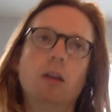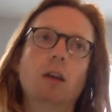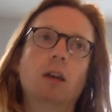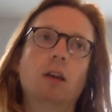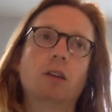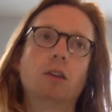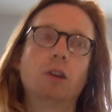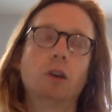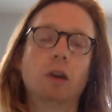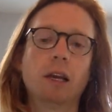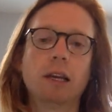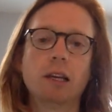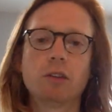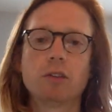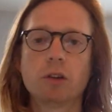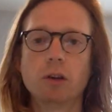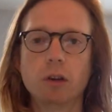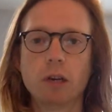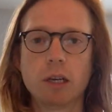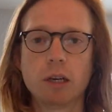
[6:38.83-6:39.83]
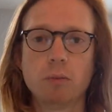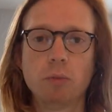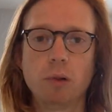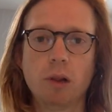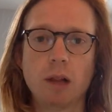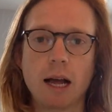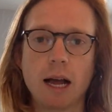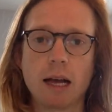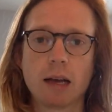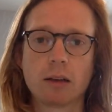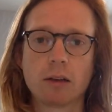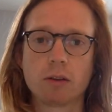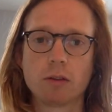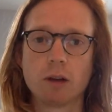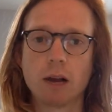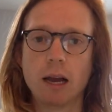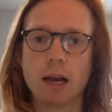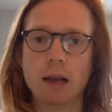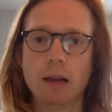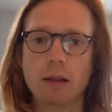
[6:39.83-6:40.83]
So it gets really complex,
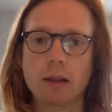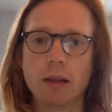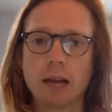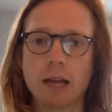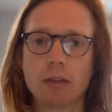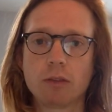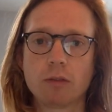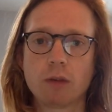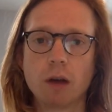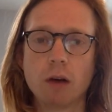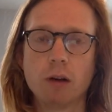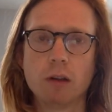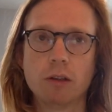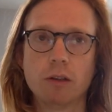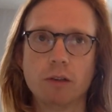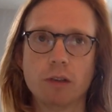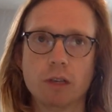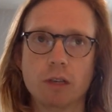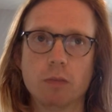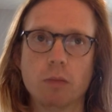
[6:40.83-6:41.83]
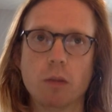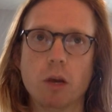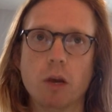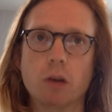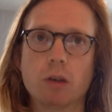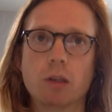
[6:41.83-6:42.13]
right? That's relativism, though.